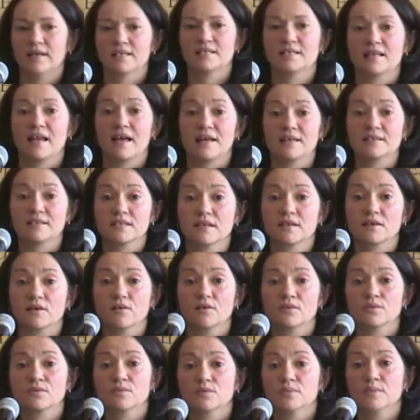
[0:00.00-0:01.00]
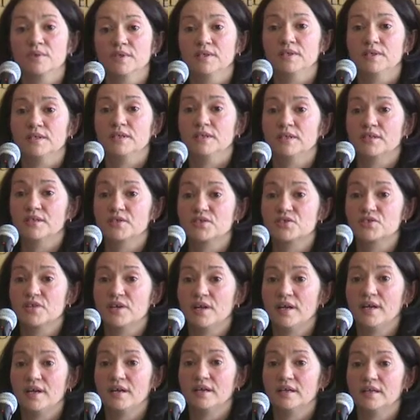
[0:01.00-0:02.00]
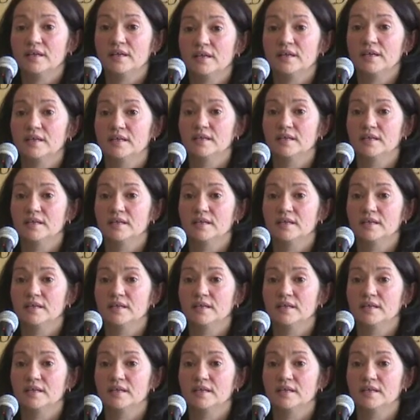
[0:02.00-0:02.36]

Slides are going to be shared